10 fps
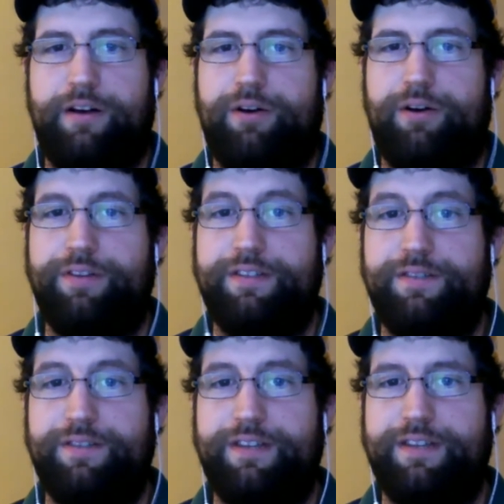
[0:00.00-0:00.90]
these
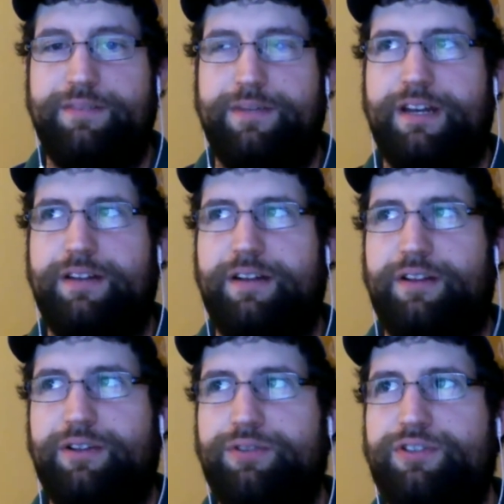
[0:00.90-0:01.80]
different things that we kind of
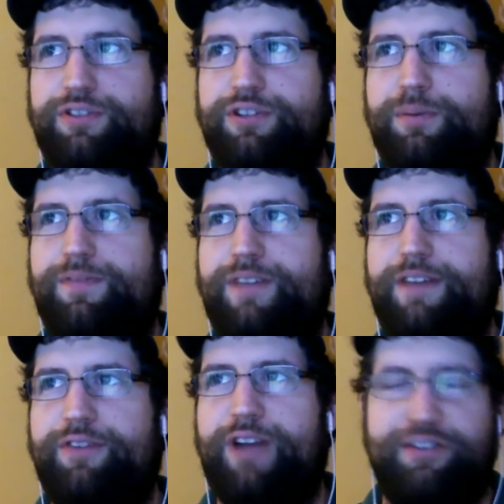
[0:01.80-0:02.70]
allude to, but we've
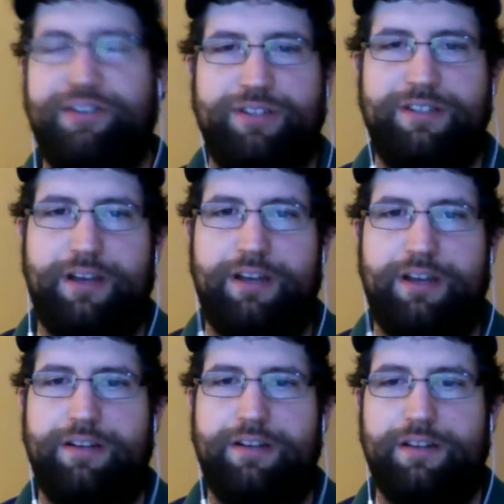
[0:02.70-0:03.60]
never actually
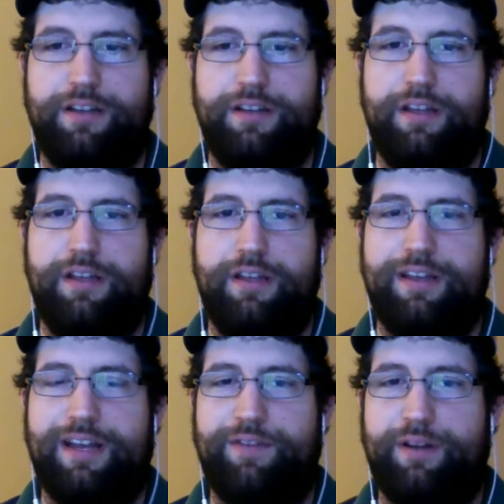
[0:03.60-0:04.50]
done
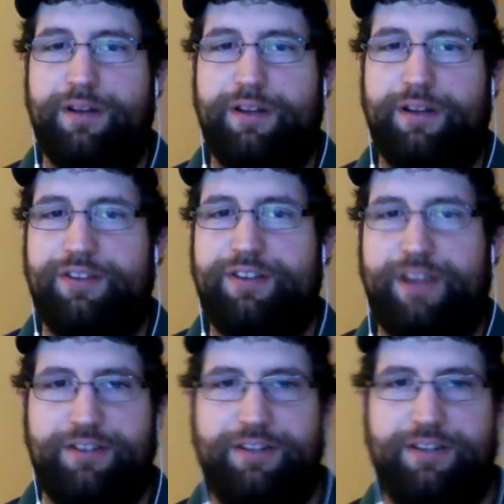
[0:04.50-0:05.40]
kind of a
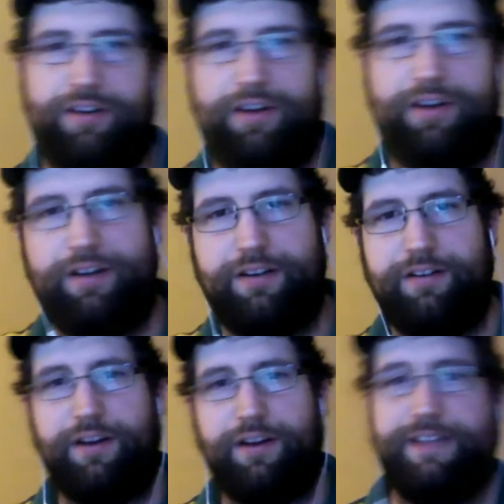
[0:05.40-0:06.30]
section
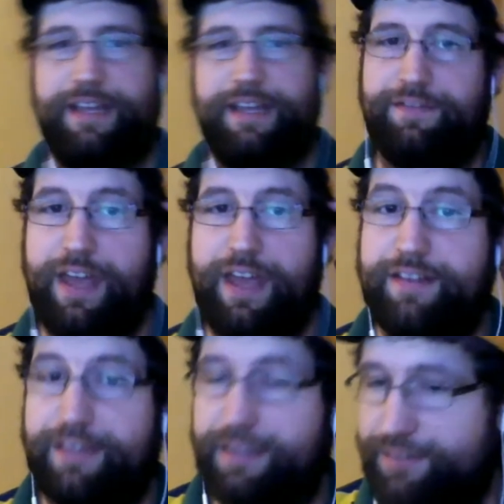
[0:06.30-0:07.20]
on daily
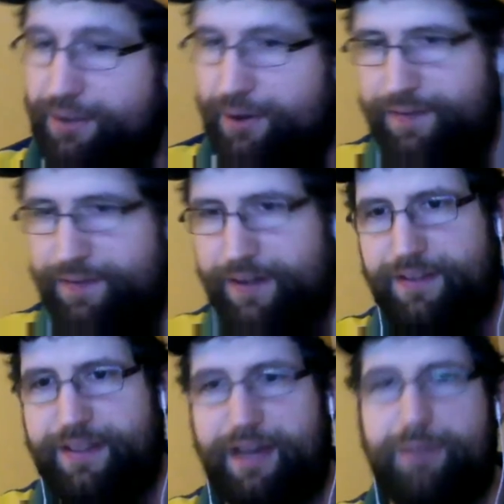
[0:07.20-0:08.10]
fantasy, and so I figured
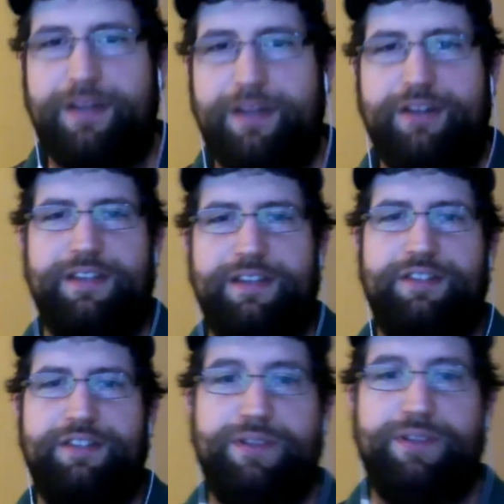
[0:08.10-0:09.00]
that would be a good thing to
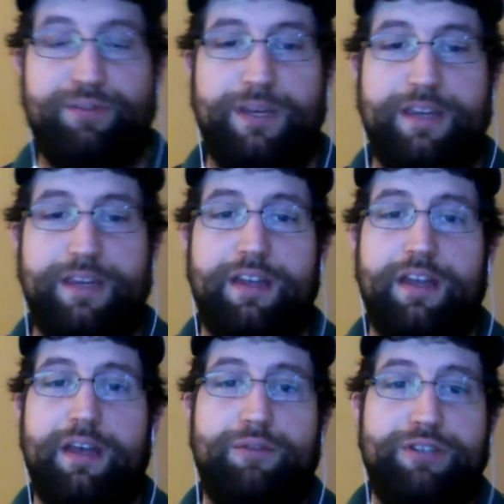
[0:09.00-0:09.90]
do this week,
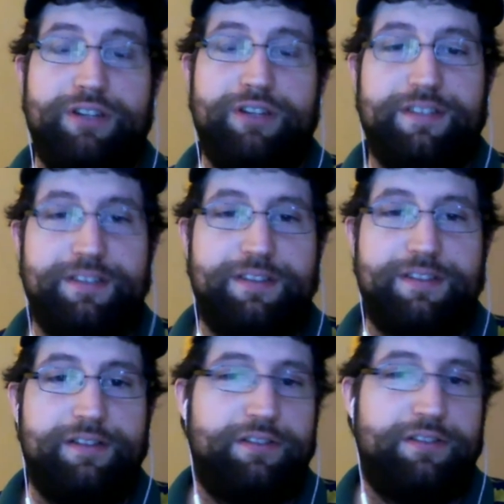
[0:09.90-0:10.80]
particularly since
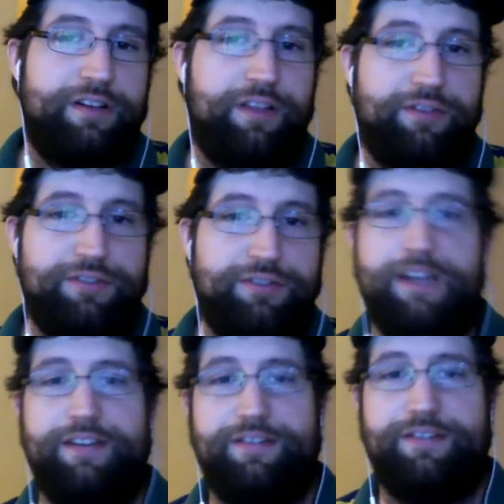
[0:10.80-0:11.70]
there's another
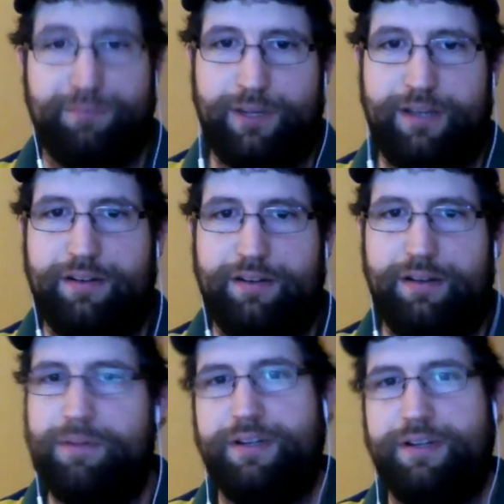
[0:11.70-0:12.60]
chance to win
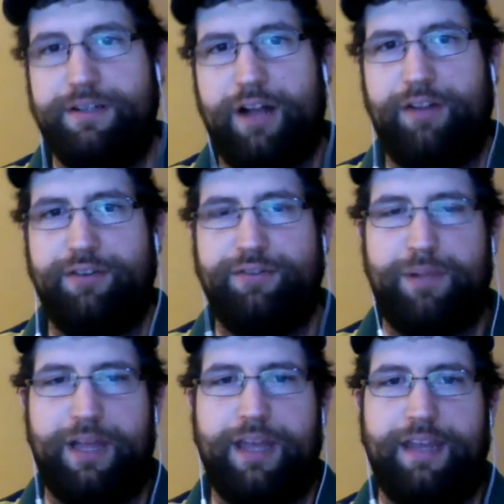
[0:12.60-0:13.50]
$1 million
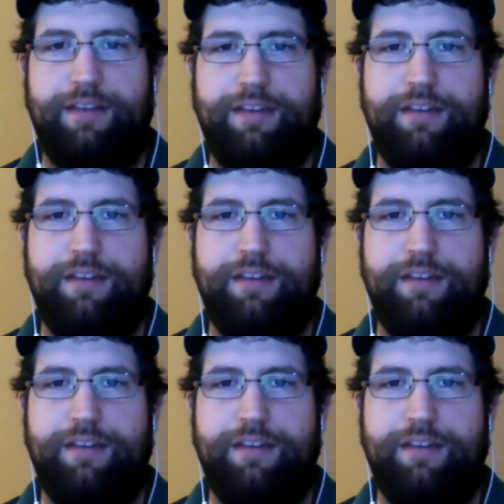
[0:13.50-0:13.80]
playing